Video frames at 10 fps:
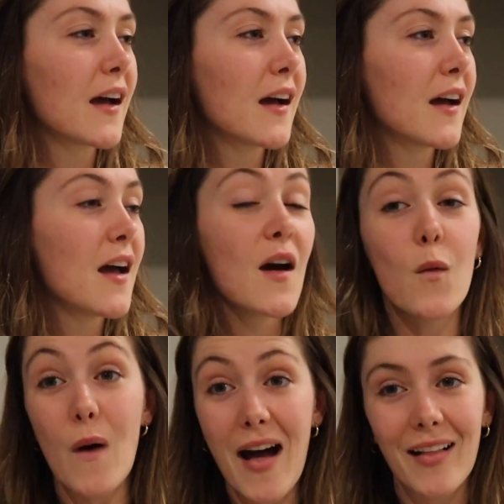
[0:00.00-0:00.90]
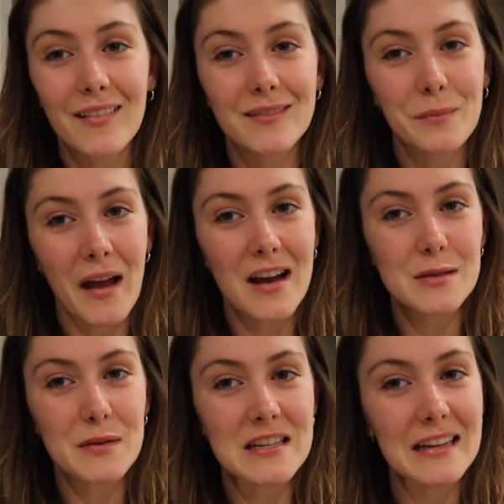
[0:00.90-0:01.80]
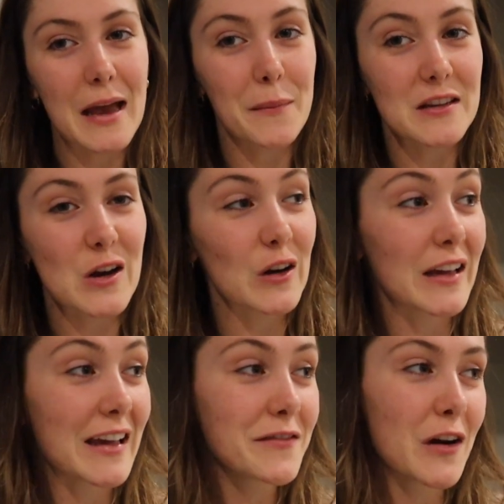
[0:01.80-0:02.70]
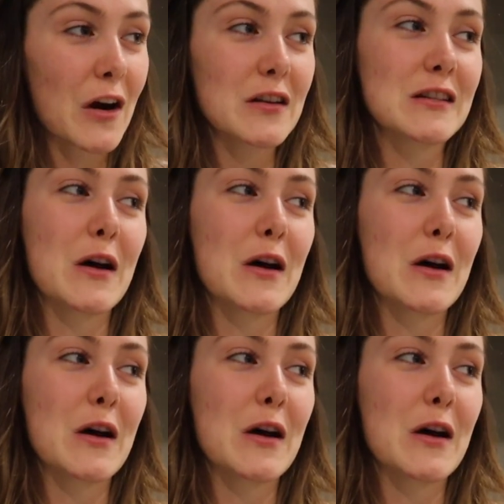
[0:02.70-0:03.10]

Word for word: Yeah, right well, my husband did get me a Target gift card,